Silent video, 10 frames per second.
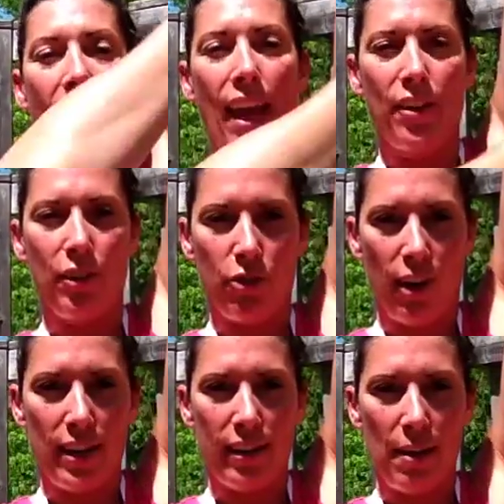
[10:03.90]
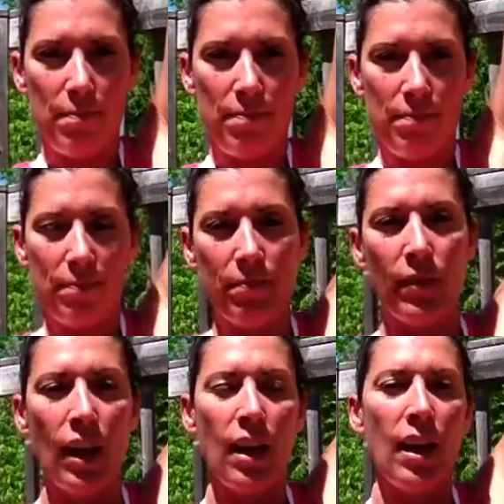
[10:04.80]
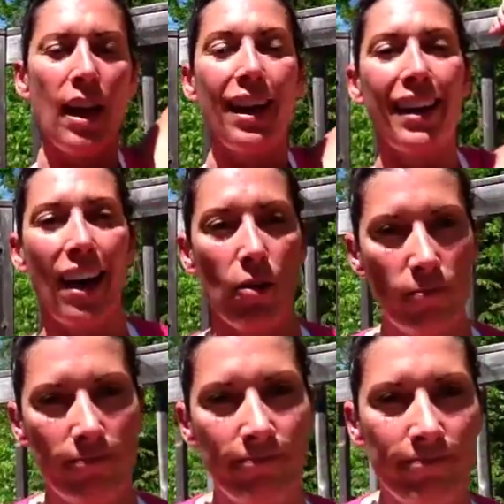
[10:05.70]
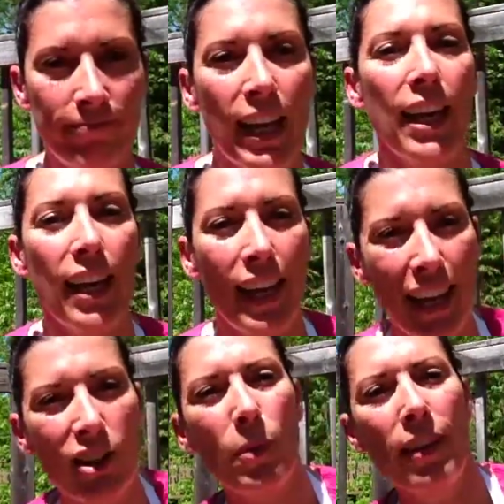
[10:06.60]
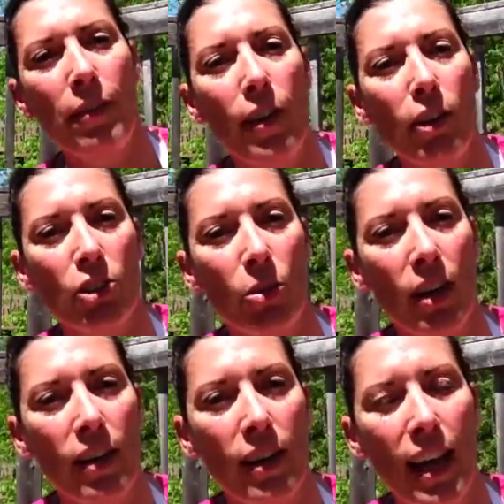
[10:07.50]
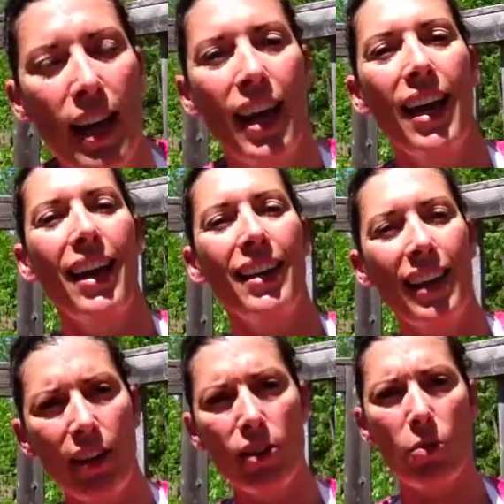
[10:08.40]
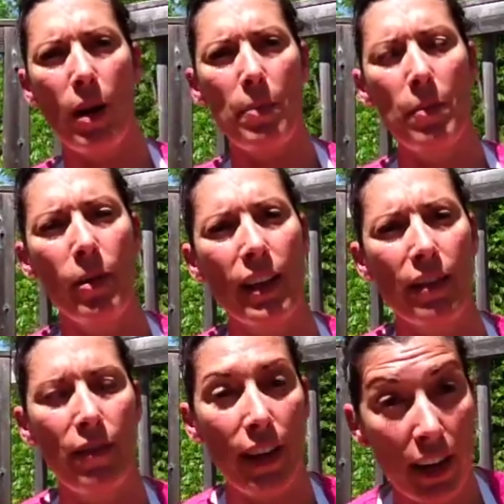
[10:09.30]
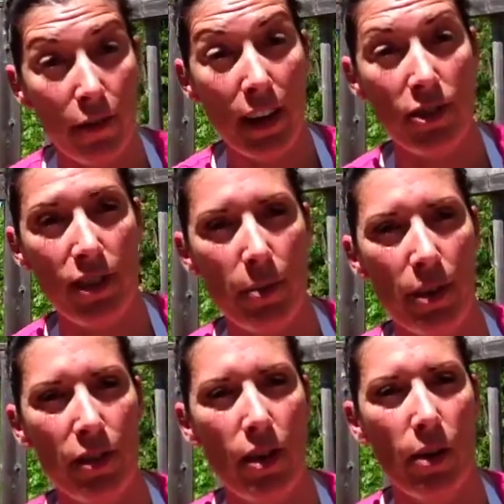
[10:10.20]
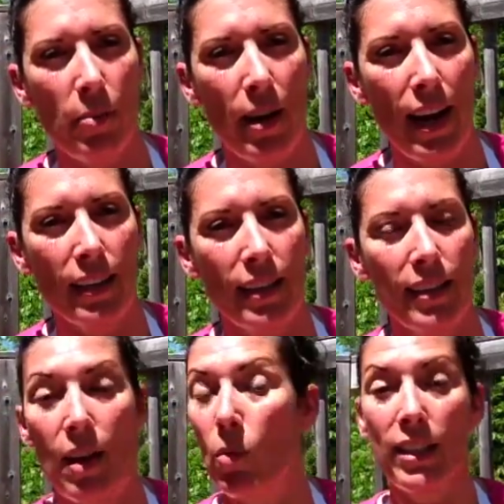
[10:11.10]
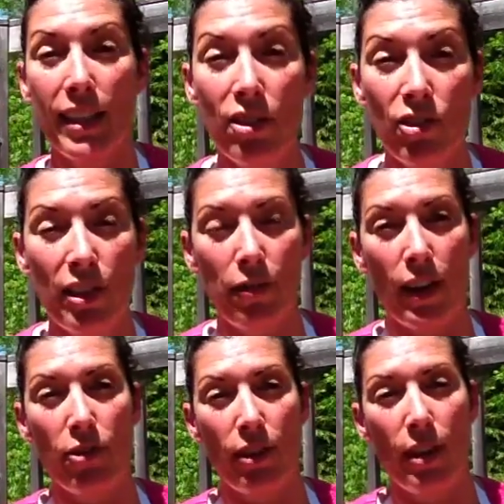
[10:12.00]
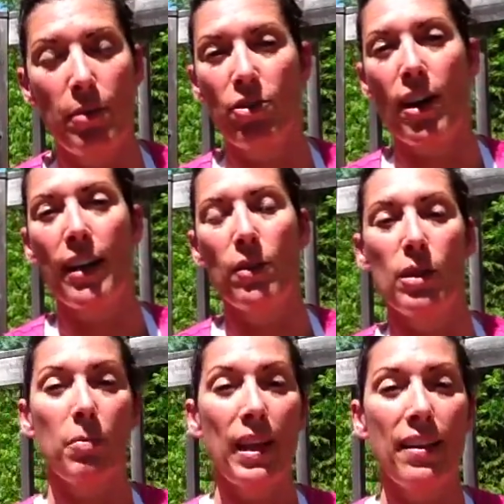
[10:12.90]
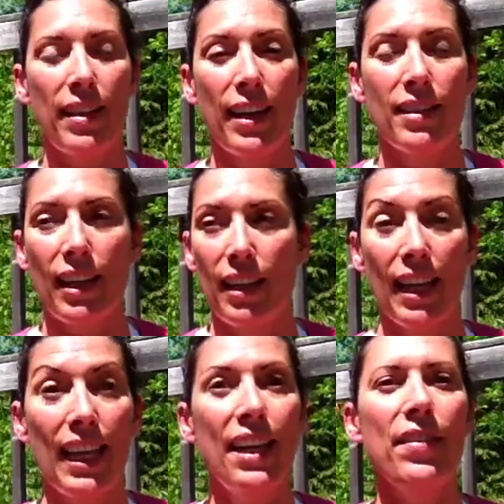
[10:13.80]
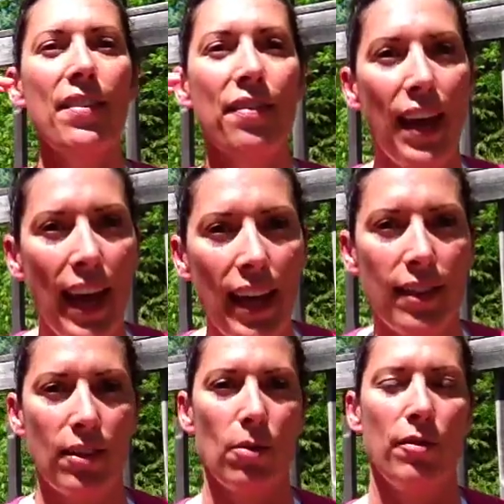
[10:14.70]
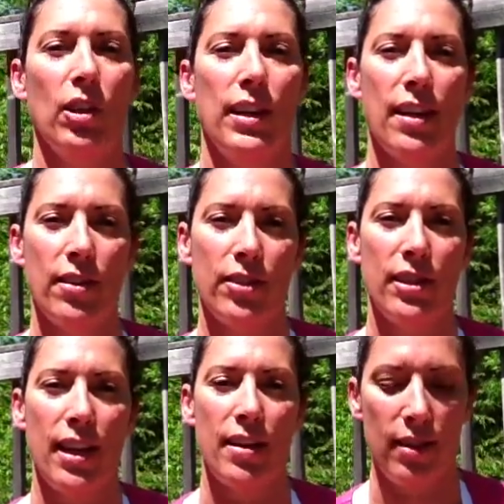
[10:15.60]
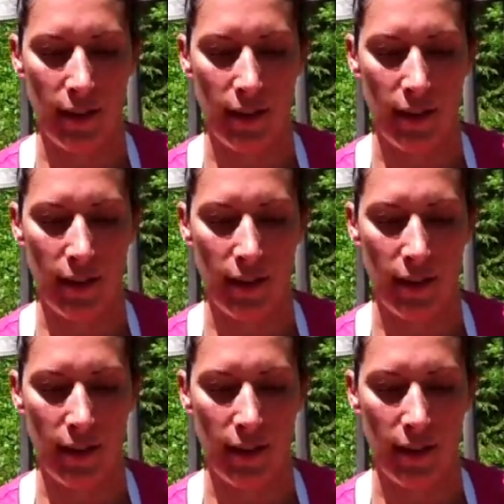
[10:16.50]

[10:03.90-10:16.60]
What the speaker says: and your tricep. Now, here's where they fall short. And here's why people get very frustrated with your yoga practice, and why teachers get frustrated with trying to explain things that even they don't fully understand.